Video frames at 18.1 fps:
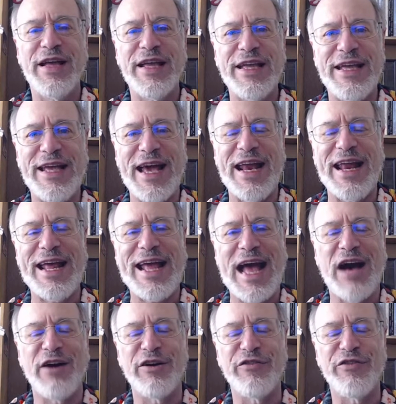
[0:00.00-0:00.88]
Getting
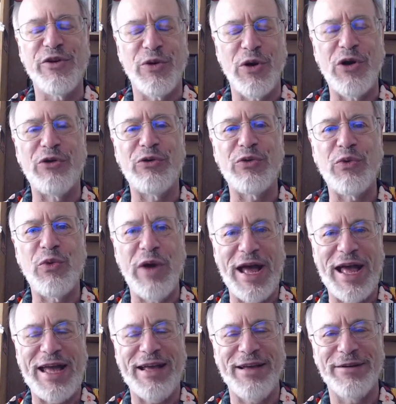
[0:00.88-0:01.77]
out of your own
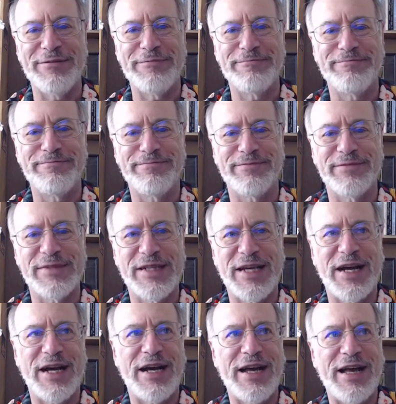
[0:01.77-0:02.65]
way.
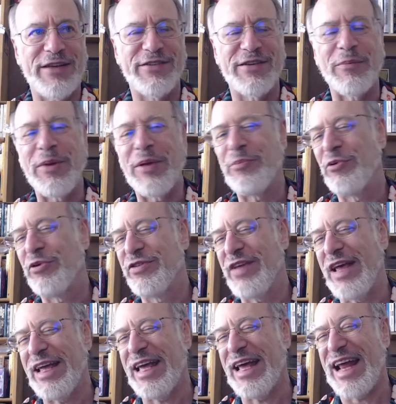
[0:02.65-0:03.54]
As some people would
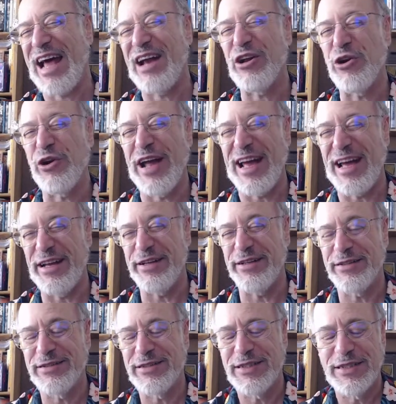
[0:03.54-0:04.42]
say, get out of your head.
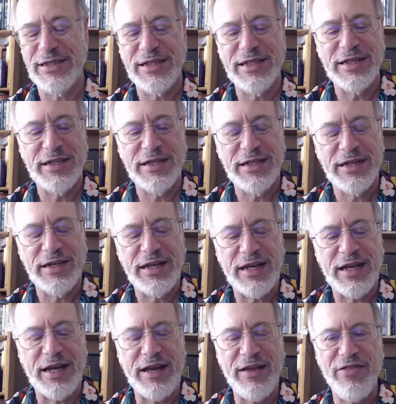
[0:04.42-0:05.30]

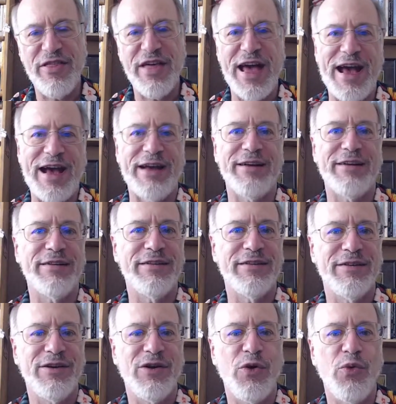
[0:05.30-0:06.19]
In that,
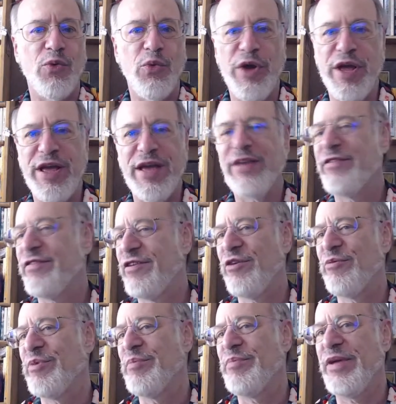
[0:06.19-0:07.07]
we as
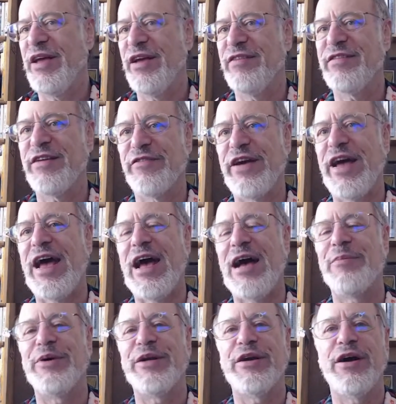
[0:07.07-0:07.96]
human beings have a
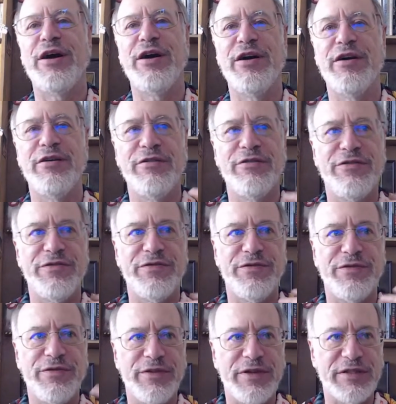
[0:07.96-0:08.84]
habit of,
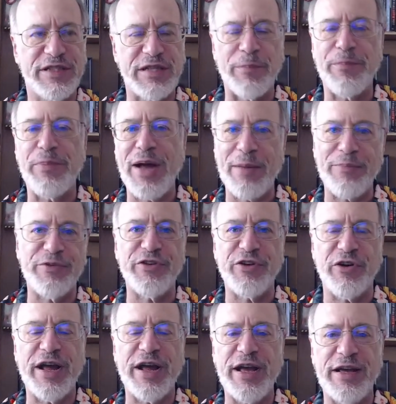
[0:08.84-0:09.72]
something pops in
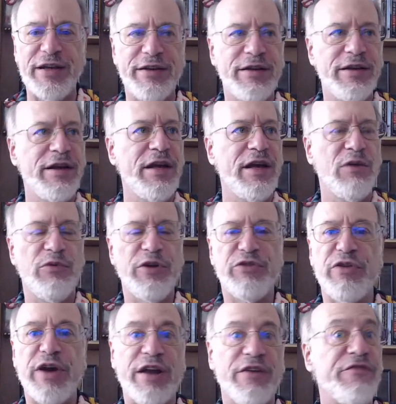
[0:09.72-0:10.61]
our head, we
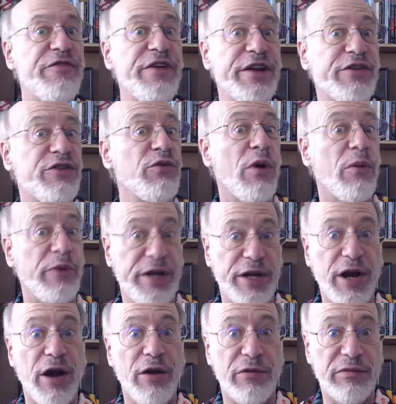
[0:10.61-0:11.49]
try to fit it to what we
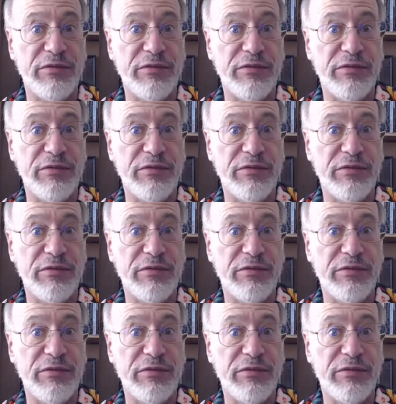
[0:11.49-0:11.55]
know.